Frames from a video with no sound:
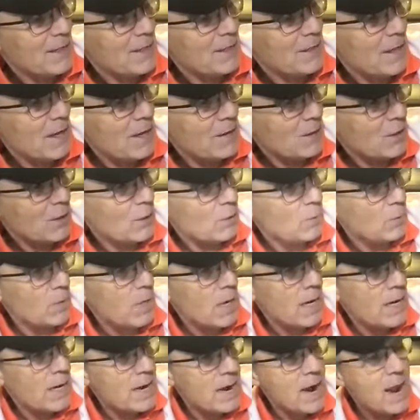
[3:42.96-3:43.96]
start to
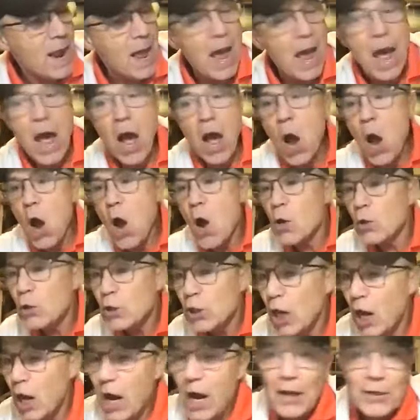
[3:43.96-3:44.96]
run now,
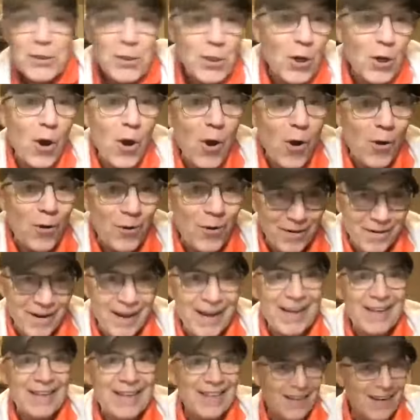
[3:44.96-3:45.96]
toss, goal,
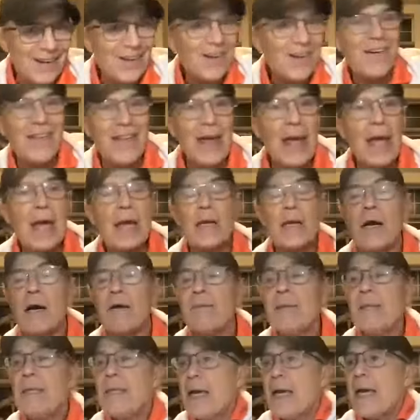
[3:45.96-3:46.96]
right? You know, the
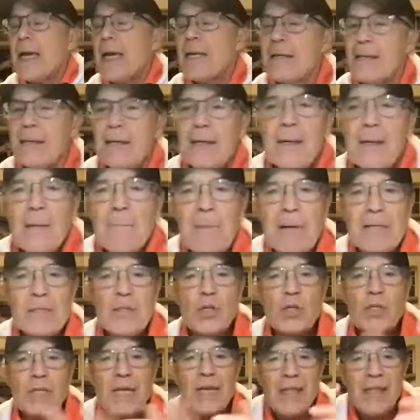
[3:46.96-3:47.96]
handoff. And, but
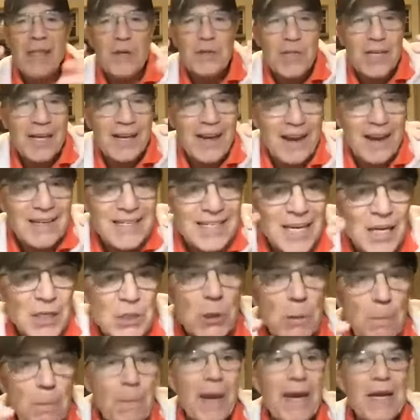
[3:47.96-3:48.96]
you see, there's an
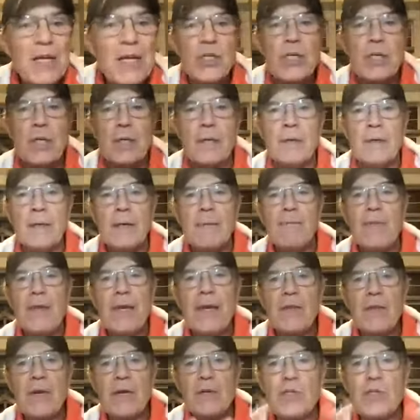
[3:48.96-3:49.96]
anticipation,
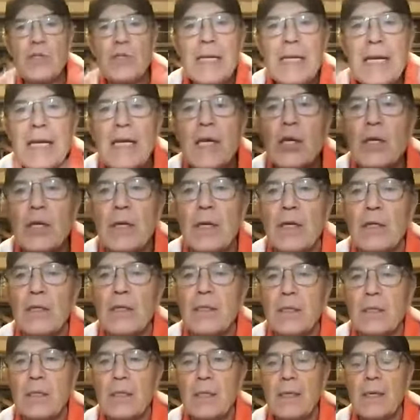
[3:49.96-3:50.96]
there's an
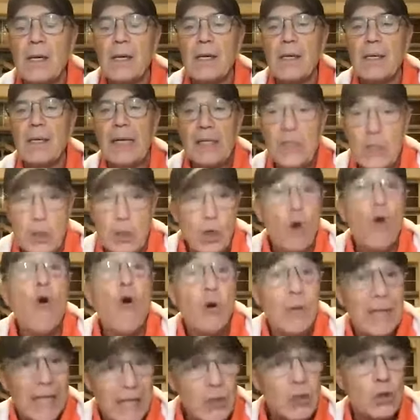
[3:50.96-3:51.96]
eagerness, uh, let's go,
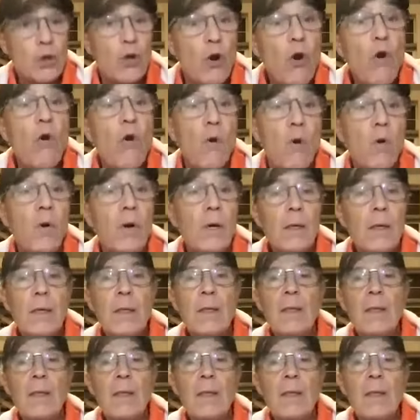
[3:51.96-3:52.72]
let's go.